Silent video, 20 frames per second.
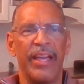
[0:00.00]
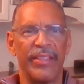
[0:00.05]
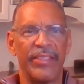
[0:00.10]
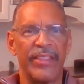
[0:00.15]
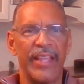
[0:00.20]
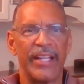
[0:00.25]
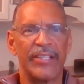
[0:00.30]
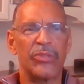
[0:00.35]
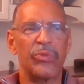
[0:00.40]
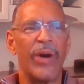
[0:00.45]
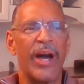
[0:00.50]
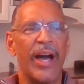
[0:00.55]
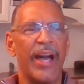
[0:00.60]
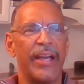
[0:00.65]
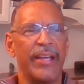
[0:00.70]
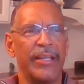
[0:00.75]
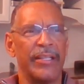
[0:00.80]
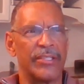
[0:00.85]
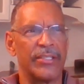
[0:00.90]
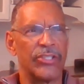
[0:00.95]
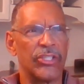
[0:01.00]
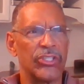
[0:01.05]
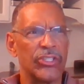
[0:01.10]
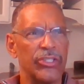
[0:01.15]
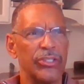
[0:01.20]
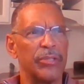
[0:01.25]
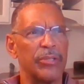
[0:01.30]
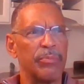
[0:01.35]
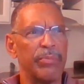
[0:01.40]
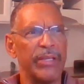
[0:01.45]
that's why it
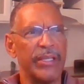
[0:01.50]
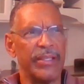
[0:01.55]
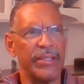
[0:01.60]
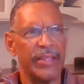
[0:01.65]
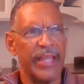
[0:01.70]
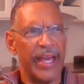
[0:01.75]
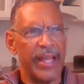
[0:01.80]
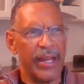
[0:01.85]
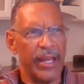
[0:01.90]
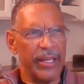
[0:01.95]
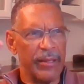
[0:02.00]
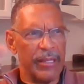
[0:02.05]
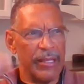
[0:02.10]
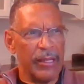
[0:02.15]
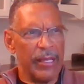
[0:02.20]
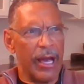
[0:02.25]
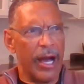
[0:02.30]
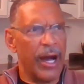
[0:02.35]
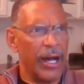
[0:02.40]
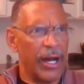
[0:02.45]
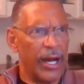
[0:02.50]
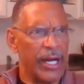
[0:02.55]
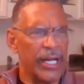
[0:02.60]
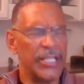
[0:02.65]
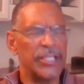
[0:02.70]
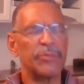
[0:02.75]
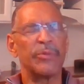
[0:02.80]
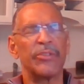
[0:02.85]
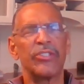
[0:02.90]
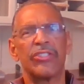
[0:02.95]
should be that
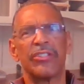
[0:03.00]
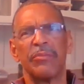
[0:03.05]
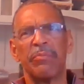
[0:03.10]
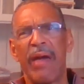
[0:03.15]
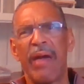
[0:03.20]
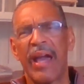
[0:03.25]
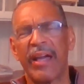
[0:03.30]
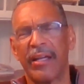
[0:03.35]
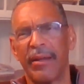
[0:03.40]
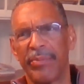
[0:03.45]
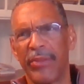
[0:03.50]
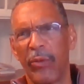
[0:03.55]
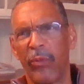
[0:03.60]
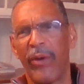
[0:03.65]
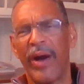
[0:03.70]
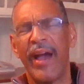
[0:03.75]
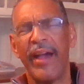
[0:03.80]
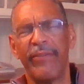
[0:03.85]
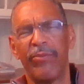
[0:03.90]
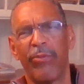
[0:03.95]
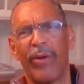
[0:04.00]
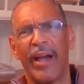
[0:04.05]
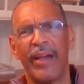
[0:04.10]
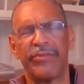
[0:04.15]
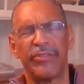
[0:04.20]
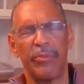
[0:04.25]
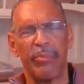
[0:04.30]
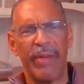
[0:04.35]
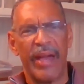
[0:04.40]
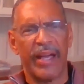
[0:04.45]
husband should back up the wife, wife should
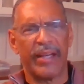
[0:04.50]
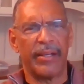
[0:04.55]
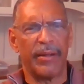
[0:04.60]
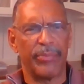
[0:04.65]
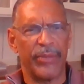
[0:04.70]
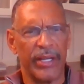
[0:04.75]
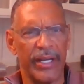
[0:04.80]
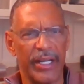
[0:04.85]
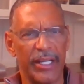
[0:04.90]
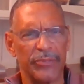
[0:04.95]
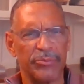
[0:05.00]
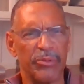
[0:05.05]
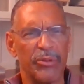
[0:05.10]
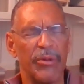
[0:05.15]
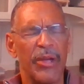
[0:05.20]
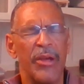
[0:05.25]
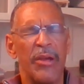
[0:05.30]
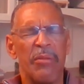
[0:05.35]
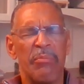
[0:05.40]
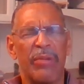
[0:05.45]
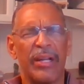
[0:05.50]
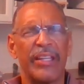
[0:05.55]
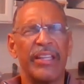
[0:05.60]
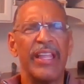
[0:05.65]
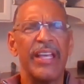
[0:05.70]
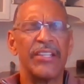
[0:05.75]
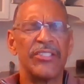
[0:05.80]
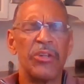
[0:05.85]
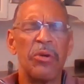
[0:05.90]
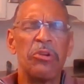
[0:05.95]
back up the husband. But there's
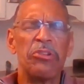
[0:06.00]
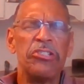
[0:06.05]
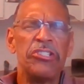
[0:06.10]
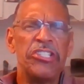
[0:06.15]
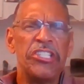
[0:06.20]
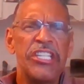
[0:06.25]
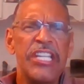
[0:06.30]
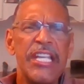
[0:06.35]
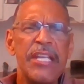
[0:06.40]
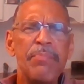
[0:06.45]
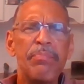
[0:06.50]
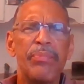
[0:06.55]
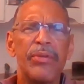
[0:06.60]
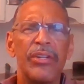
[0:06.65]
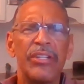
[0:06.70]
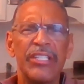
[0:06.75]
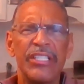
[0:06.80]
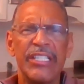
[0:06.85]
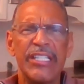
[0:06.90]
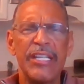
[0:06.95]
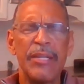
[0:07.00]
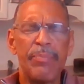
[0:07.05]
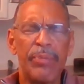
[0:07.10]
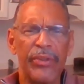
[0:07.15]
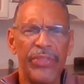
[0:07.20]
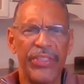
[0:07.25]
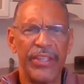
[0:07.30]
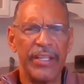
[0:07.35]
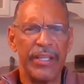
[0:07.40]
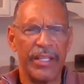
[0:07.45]
a deeper, deeper
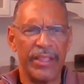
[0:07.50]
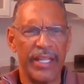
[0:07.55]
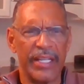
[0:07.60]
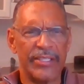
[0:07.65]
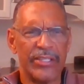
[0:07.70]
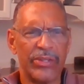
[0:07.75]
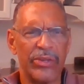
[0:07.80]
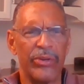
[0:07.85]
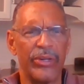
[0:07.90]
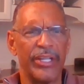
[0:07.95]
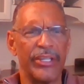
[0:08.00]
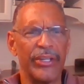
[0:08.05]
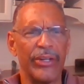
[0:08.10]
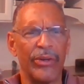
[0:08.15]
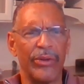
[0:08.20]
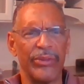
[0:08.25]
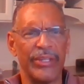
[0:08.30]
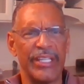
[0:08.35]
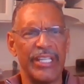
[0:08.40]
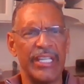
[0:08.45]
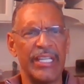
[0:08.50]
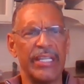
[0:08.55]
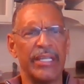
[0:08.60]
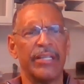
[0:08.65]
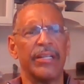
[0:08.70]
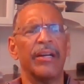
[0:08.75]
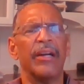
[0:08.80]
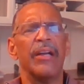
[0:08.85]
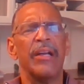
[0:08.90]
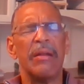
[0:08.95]
thing that's going on here
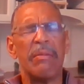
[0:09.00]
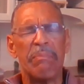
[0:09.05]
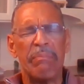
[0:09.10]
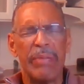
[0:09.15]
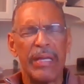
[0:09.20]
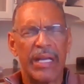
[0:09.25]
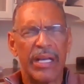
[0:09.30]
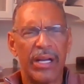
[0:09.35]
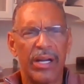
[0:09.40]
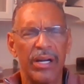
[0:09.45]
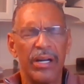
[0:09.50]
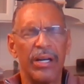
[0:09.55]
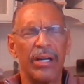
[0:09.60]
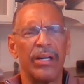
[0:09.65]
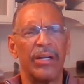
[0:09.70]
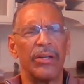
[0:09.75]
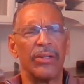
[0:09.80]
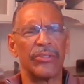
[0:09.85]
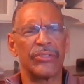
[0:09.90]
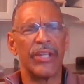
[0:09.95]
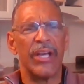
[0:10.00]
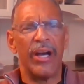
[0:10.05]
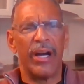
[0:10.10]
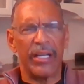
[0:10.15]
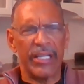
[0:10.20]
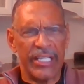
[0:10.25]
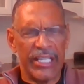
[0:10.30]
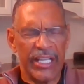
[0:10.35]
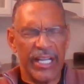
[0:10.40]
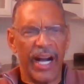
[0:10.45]
because
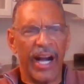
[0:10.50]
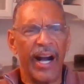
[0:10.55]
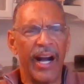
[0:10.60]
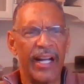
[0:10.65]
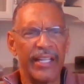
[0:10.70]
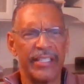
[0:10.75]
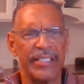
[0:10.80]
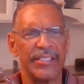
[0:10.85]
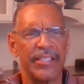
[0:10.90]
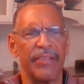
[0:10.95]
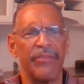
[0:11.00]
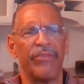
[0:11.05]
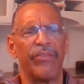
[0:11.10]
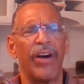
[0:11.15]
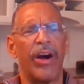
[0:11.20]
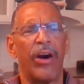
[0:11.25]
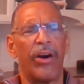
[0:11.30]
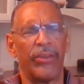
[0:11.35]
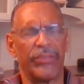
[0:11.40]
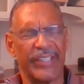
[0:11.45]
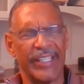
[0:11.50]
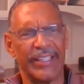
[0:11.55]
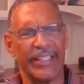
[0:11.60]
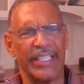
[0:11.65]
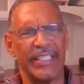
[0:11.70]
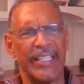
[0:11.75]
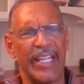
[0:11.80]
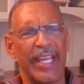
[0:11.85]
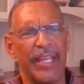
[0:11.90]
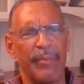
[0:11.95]
God is involved in the
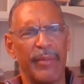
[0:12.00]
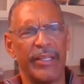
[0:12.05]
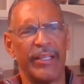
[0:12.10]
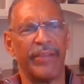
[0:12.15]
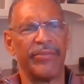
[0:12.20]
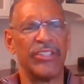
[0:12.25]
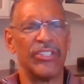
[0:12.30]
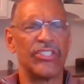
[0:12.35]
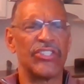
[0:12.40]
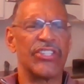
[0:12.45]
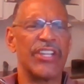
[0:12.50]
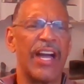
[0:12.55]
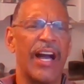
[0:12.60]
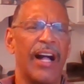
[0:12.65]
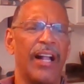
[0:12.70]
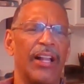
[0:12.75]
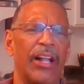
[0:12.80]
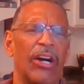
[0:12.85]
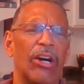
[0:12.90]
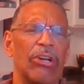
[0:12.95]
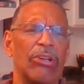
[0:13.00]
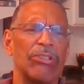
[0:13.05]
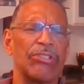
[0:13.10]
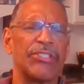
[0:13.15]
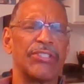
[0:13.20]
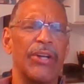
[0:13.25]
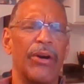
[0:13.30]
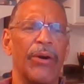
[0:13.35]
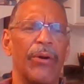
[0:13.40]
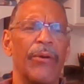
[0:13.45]
naming of this child
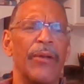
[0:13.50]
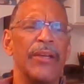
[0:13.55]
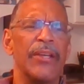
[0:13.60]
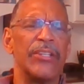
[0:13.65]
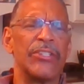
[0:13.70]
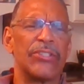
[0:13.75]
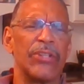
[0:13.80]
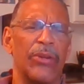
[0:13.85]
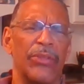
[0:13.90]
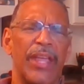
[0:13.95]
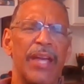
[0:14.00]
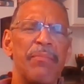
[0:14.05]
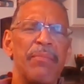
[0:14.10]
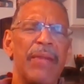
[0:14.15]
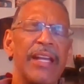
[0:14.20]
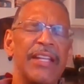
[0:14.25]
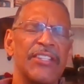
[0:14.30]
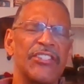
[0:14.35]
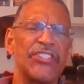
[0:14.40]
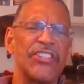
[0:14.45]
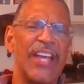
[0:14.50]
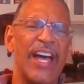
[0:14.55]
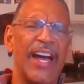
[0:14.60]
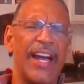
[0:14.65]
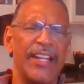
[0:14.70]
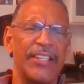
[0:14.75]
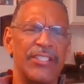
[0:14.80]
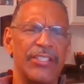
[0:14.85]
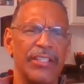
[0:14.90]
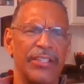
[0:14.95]
also. So they made signs
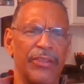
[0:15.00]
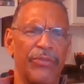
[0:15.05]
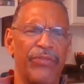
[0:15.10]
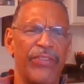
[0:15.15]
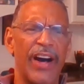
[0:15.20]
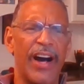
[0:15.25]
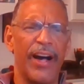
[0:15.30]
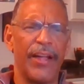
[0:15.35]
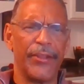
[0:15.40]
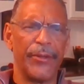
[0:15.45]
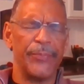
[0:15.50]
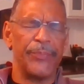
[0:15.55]
to the father.